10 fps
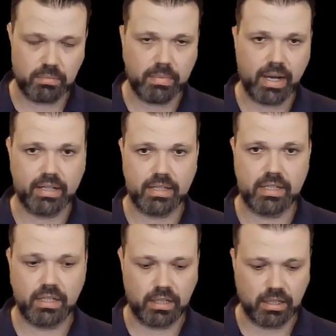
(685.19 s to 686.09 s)
minus
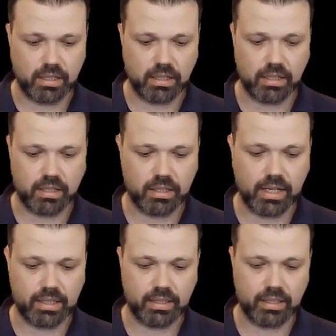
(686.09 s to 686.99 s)
T
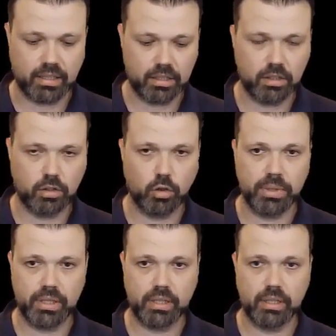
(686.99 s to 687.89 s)
data topic